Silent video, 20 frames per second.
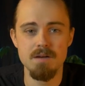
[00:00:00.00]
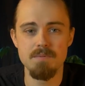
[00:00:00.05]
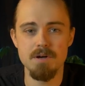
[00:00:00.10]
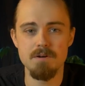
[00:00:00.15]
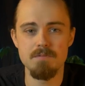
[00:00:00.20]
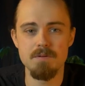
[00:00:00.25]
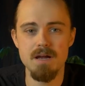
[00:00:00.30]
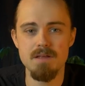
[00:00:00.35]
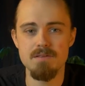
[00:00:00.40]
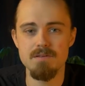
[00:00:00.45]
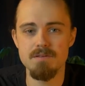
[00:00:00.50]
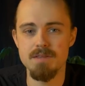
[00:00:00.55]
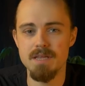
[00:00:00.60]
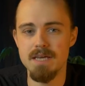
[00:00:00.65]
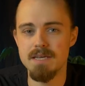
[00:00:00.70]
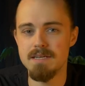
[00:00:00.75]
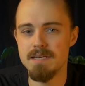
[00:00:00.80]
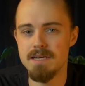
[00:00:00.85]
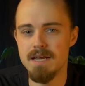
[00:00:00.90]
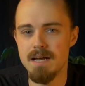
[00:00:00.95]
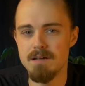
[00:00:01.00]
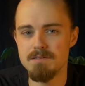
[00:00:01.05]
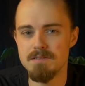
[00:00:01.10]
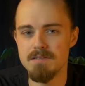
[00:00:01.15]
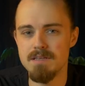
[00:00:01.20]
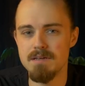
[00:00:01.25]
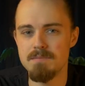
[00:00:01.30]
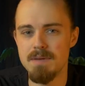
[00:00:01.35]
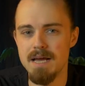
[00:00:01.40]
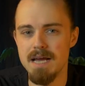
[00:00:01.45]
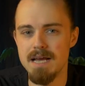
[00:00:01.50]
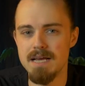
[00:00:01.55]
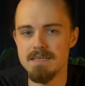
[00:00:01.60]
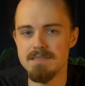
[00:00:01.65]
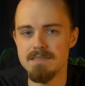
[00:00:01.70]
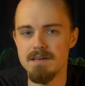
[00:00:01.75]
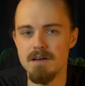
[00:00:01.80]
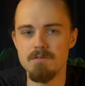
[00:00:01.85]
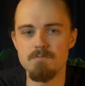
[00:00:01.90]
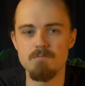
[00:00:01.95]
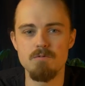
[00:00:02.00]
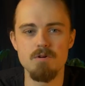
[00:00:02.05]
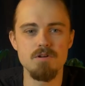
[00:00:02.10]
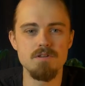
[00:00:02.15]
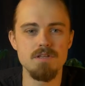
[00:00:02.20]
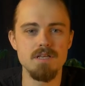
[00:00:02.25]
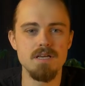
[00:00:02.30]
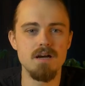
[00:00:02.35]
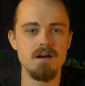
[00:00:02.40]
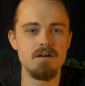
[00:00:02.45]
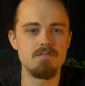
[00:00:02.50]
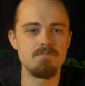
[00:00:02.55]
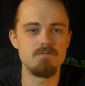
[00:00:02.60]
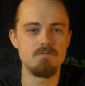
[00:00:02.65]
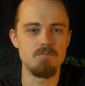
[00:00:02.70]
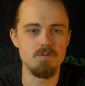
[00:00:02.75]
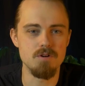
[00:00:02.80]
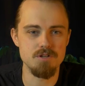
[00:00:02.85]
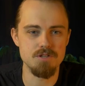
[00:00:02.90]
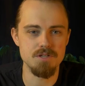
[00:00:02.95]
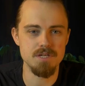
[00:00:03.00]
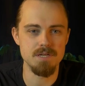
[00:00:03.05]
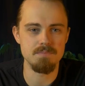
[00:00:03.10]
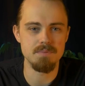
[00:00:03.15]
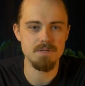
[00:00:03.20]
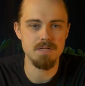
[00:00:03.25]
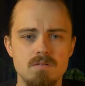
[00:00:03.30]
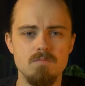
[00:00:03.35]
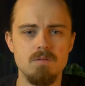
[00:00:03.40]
but rather they denounce them as unworthy of worship.